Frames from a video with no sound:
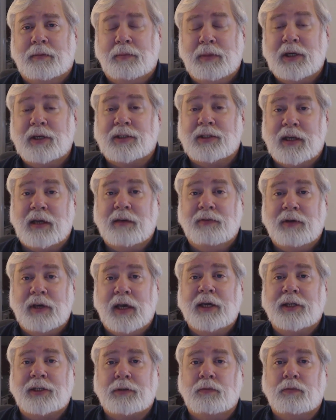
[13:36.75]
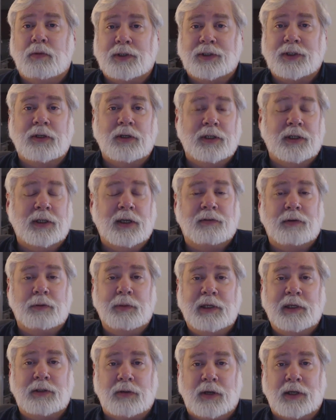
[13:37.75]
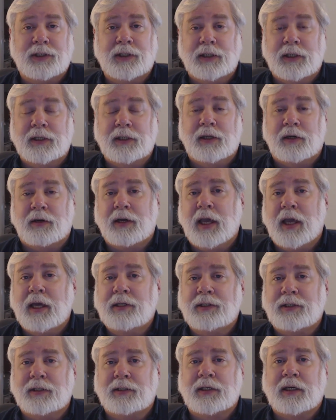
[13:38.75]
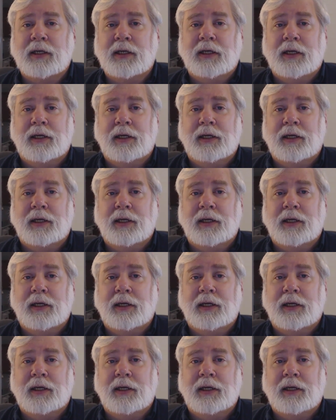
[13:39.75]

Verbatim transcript: Because aviation wasn't good enough to be trusted in their cases.